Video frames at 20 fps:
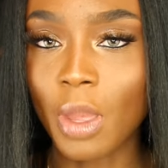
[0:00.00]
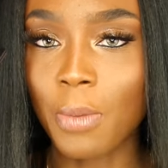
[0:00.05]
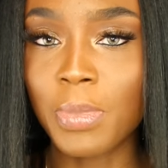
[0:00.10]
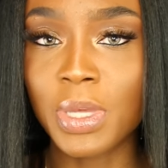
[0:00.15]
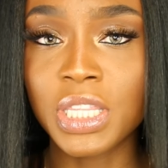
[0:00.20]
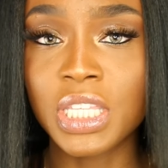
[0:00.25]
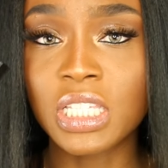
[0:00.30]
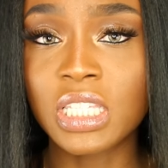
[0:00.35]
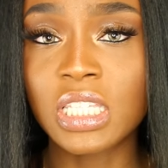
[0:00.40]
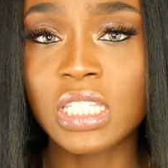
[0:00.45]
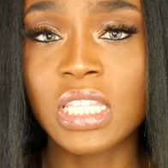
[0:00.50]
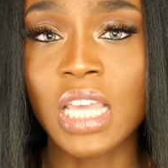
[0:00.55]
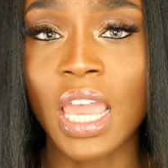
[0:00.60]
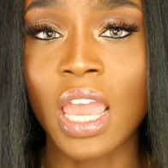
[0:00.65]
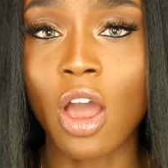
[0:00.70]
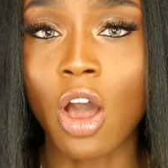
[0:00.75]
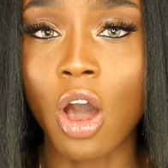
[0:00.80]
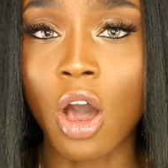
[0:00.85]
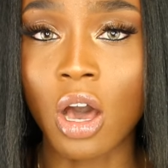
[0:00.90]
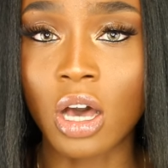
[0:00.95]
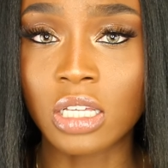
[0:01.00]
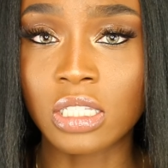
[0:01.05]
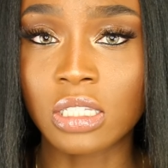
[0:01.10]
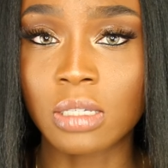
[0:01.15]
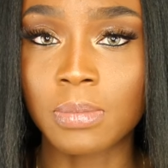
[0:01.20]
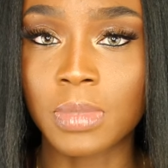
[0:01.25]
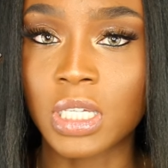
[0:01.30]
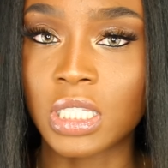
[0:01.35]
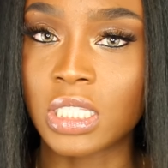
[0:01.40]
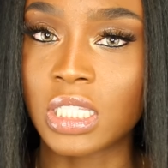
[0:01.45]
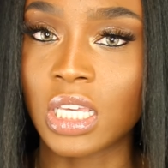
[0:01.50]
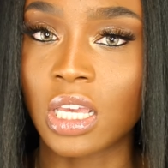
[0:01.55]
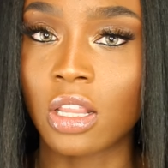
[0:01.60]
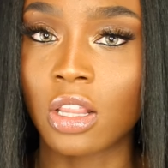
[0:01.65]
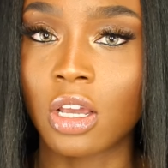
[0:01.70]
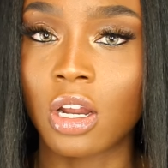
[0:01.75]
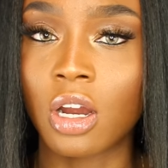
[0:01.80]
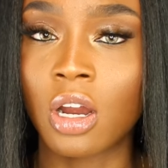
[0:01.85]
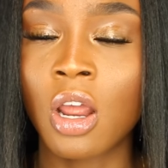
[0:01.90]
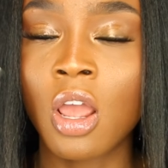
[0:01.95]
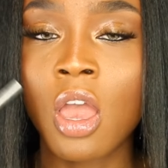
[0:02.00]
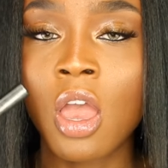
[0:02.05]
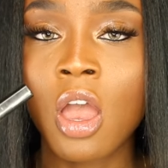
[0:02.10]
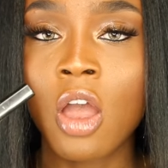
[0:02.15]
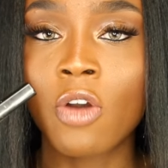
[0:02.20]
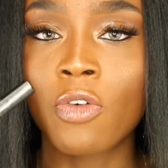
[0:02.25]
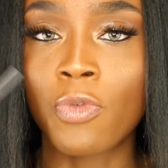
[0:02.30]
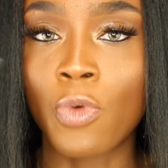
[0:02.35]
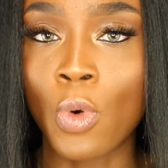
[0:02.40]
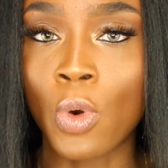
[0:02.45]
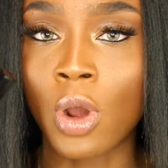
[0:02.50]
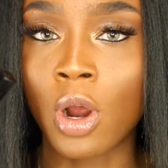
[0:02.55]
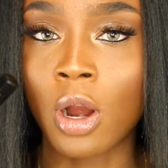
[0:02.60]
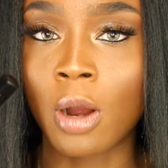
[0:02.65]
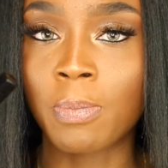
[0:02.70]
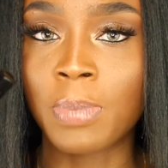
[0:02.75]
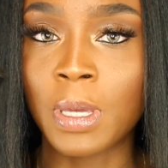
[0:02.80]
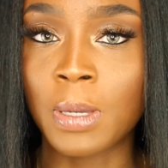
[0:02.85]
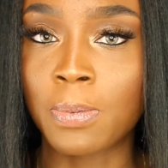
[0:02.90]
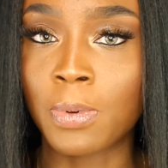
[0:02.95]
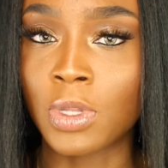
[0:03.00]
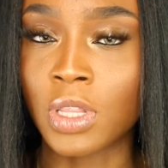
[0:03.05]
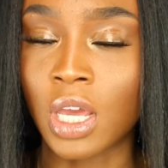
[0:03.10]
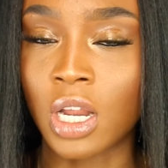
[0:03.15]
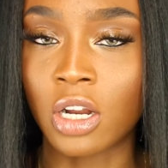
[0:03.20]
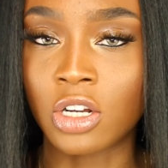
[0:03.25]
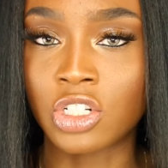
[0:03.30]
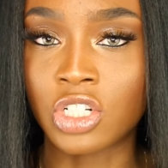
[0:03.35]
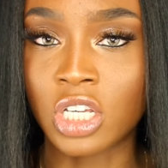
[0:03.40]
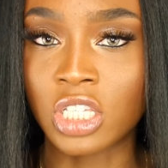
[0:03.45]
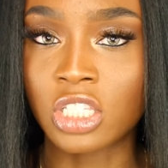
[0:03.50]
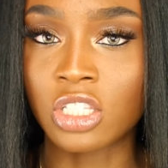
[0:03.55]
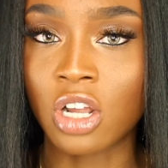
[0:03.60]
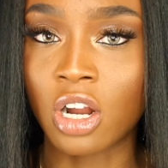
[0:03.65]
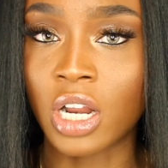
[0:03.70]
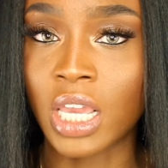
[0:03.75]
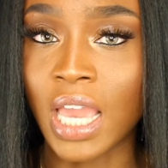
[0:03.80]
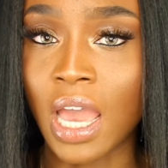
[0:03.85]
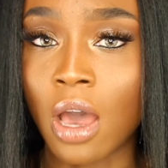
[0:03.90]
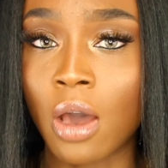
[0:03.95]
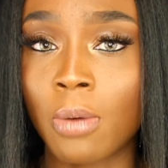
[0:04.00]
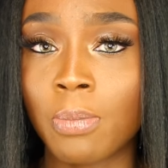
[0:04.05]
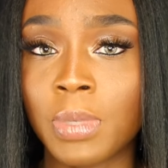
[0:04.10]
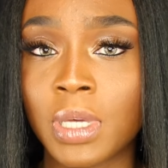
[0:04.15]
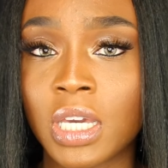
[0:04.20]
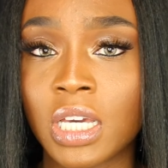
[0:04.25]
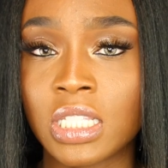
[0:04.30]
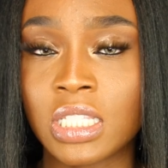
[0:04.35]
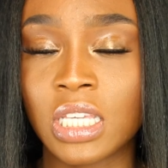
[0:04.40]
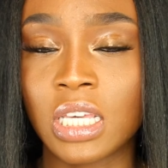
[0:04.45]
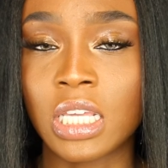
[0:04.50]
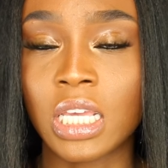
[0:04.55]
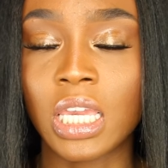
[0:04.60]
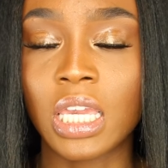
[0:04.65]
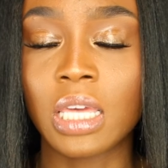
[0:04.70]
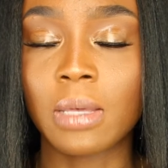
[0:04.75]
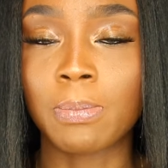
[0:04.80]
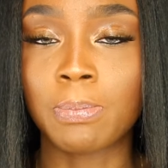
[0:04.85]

But this is a awesome concealer for people that are just starting out because it